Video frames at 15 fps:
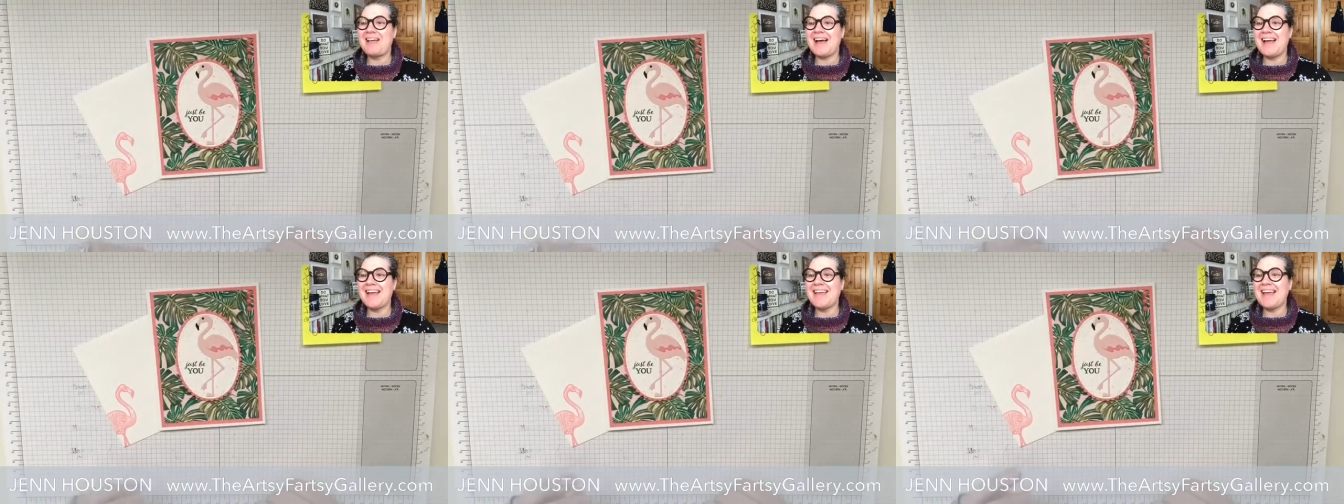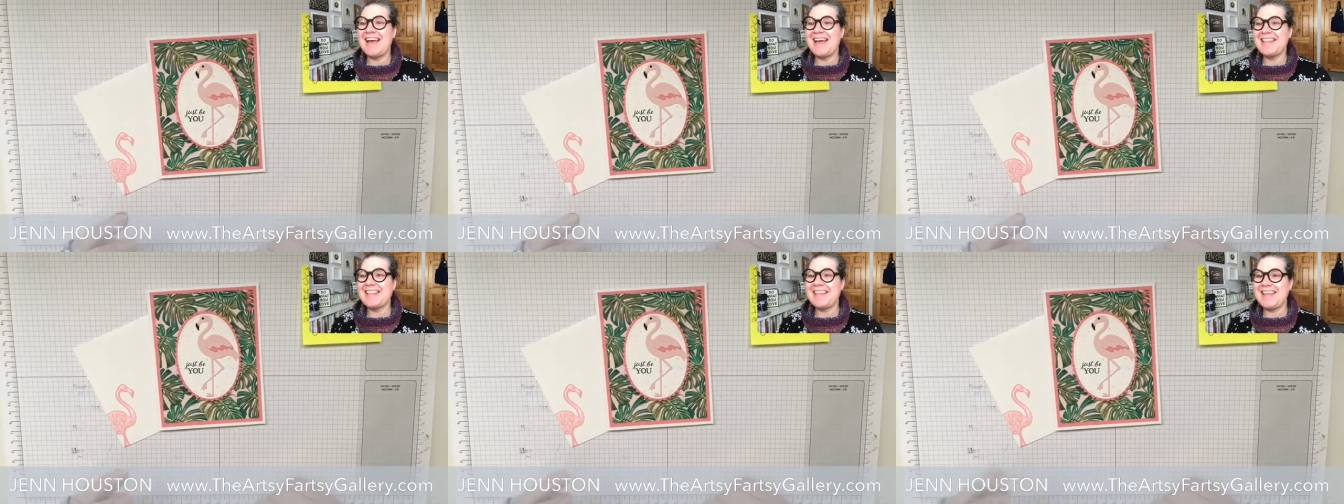Hi,
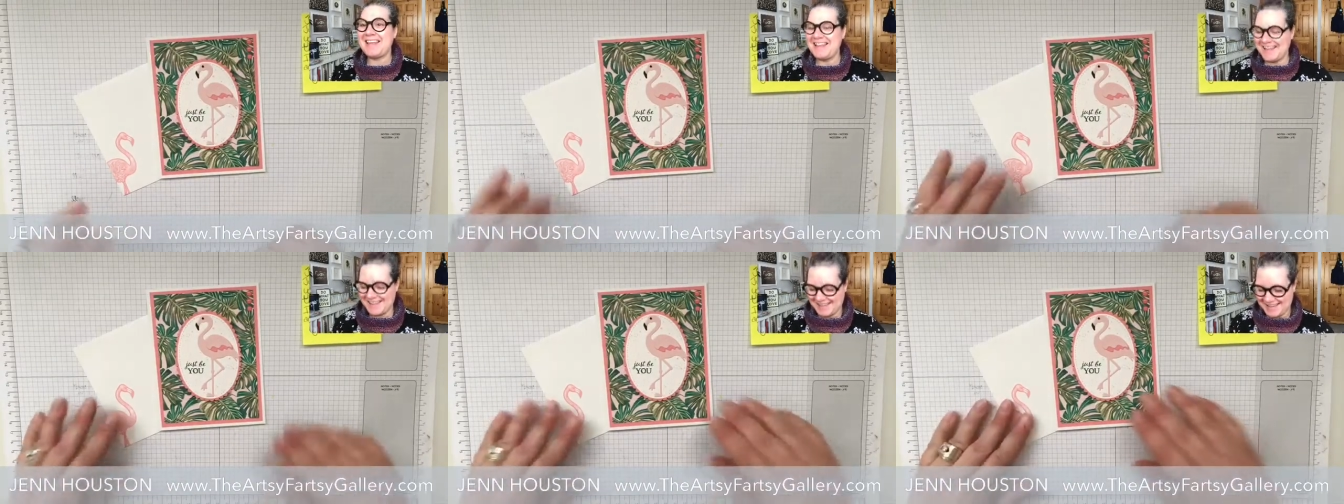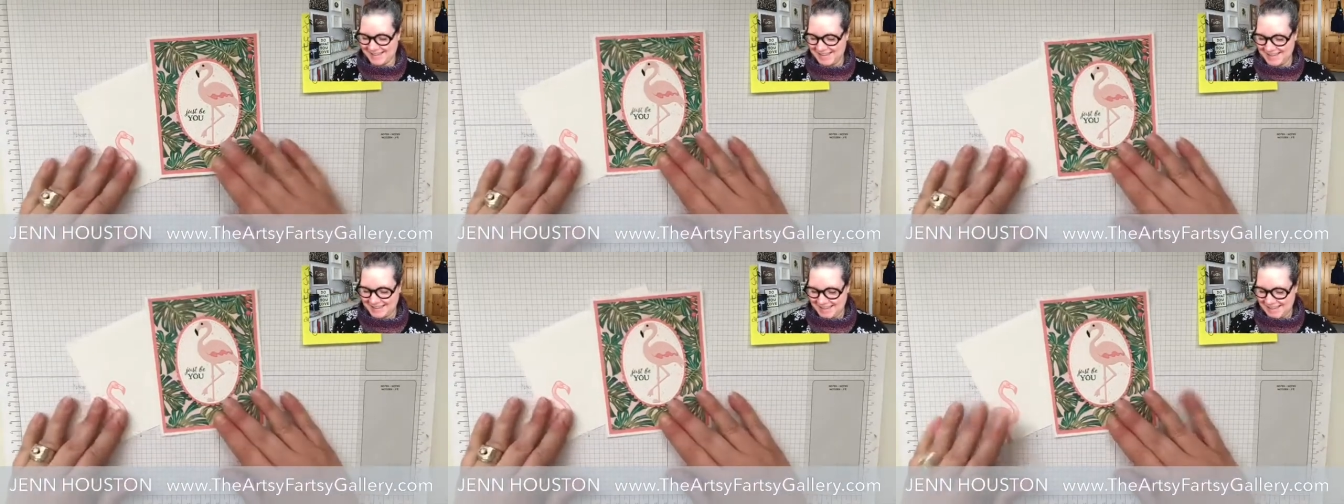Kathy.
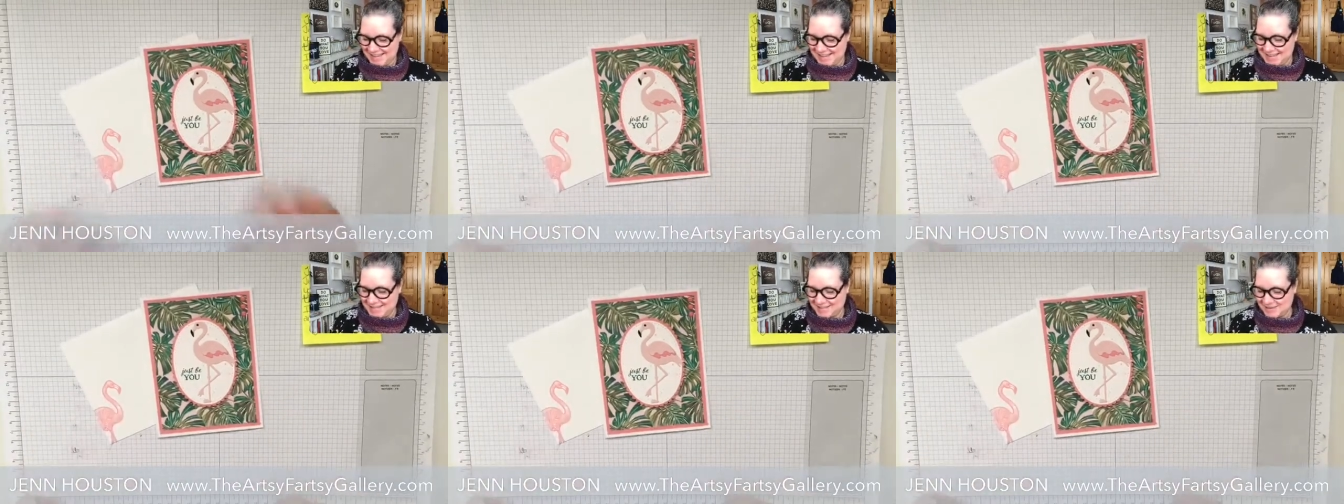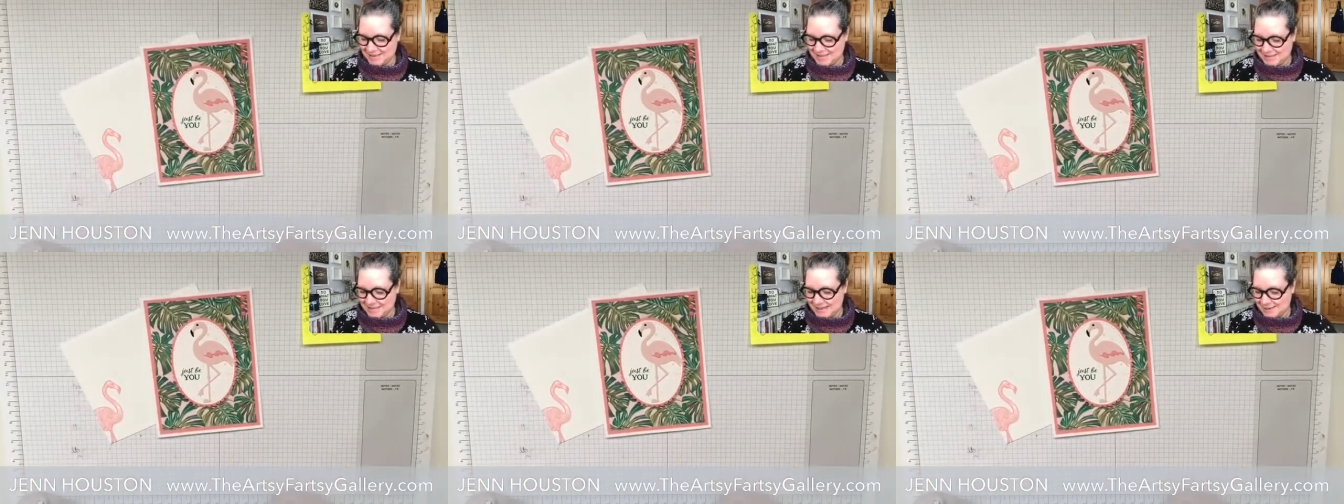So
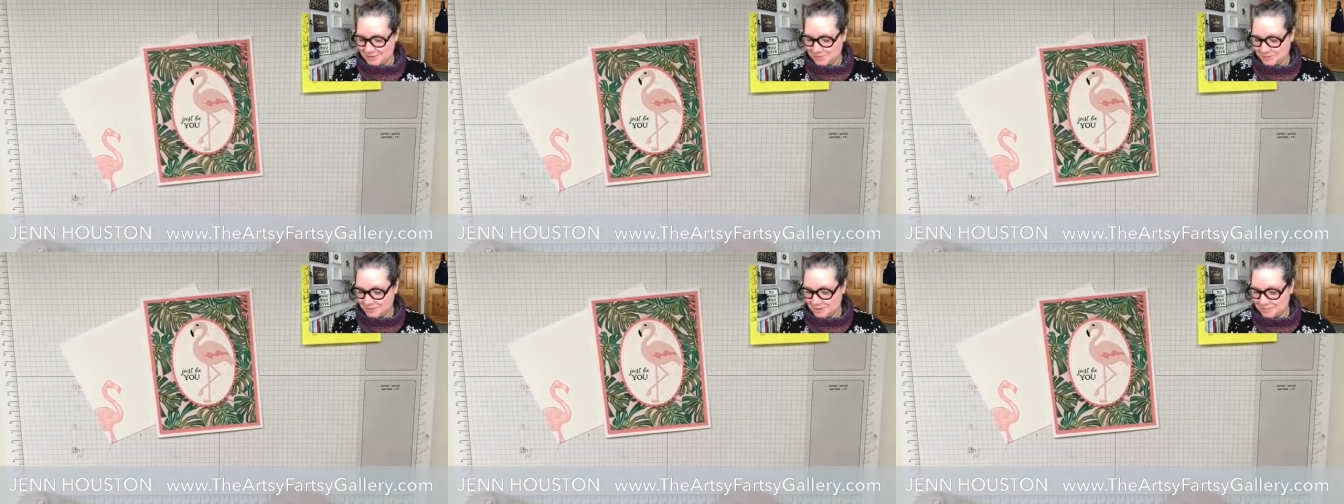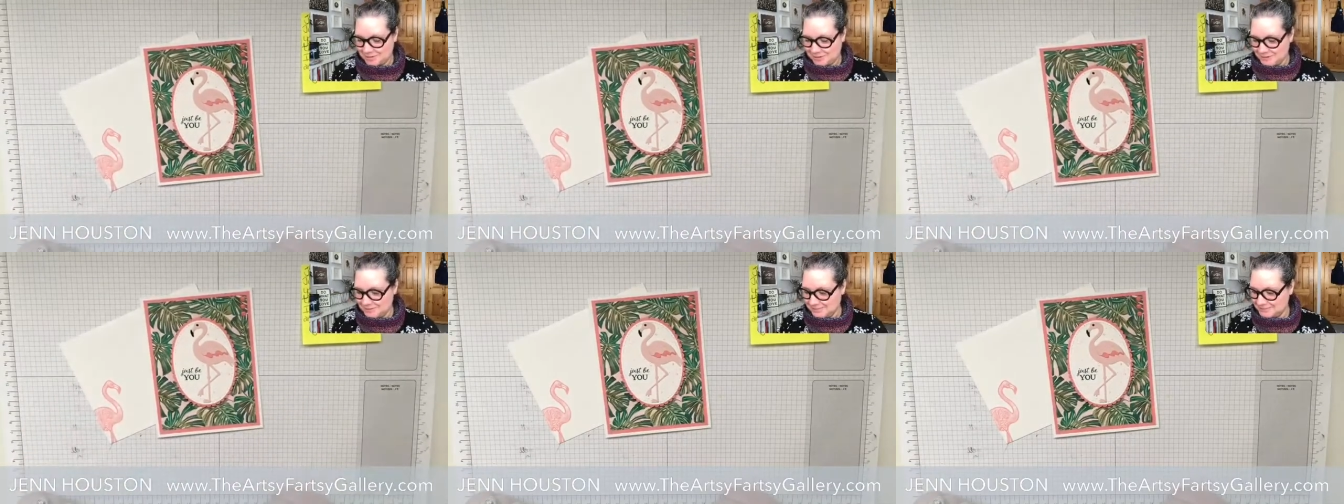isn't that
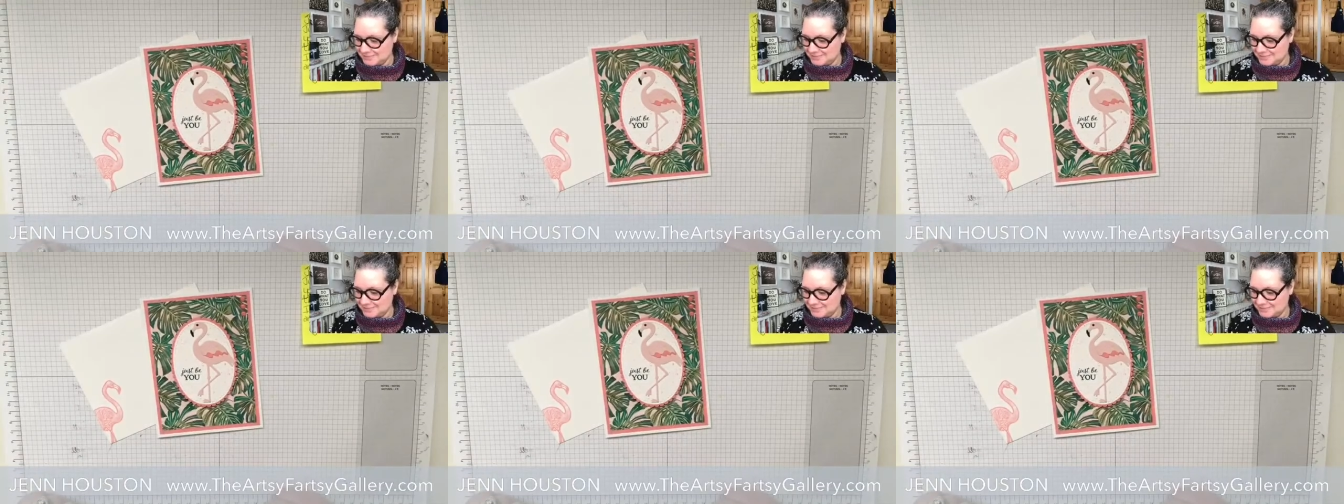adorable?